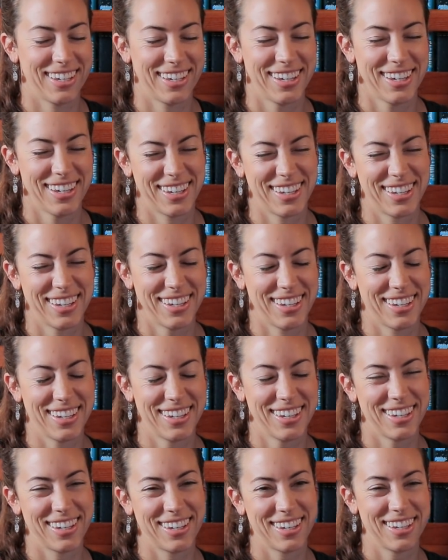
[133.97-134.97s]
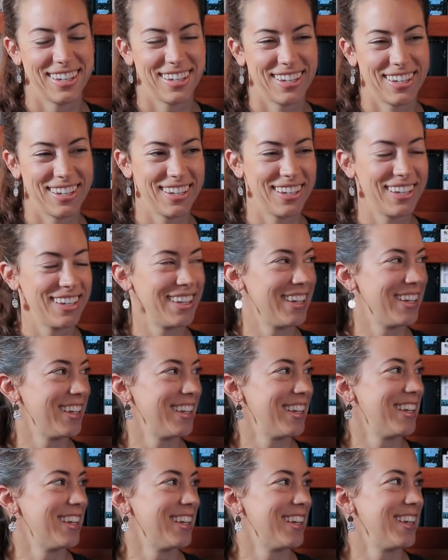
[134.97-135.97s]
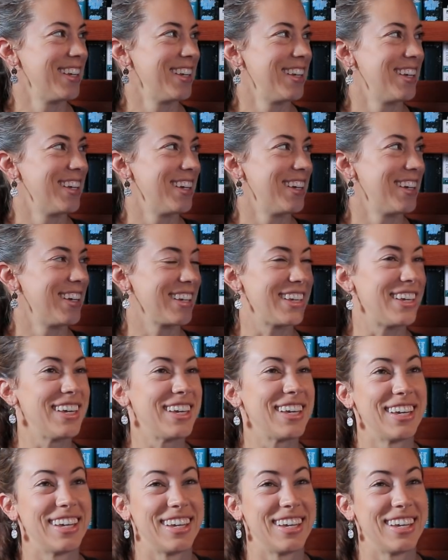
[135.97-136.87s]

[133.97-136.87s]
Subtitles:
(not speaking)